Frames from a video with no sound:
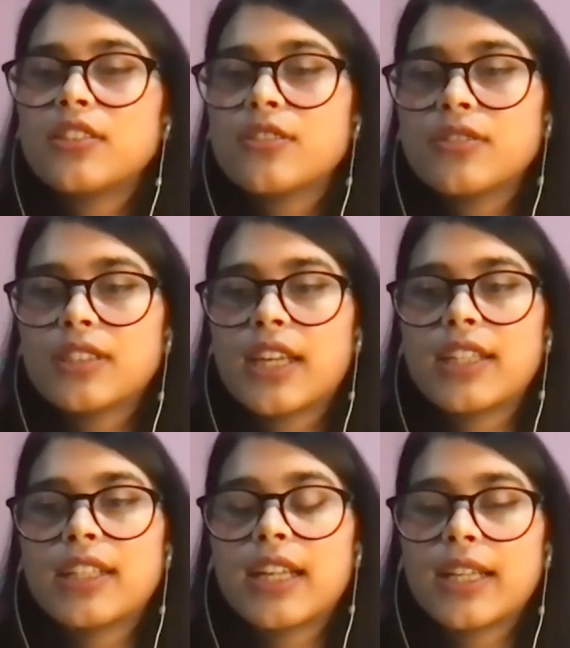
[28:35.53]
you
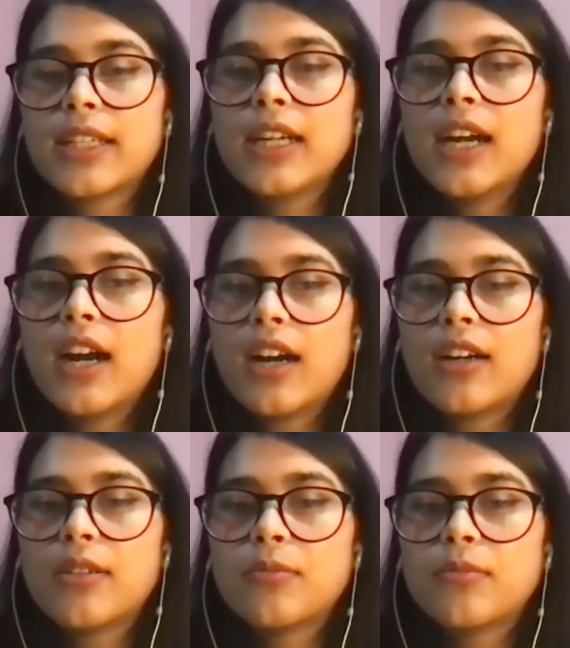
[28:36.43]
said like,
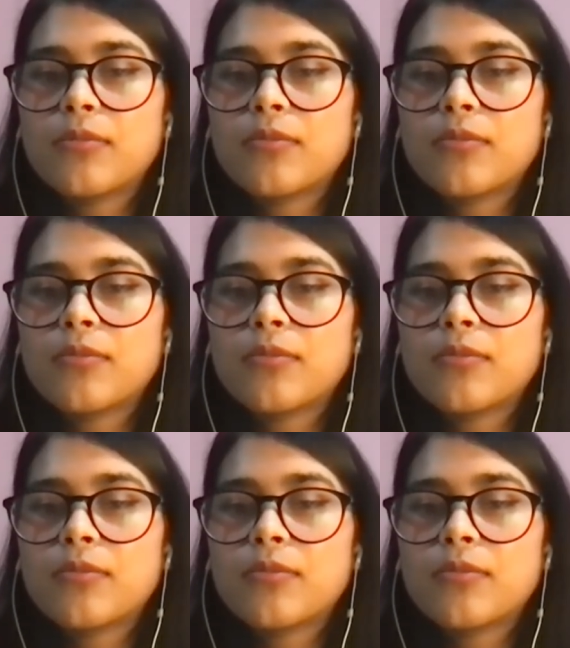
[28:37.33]
um,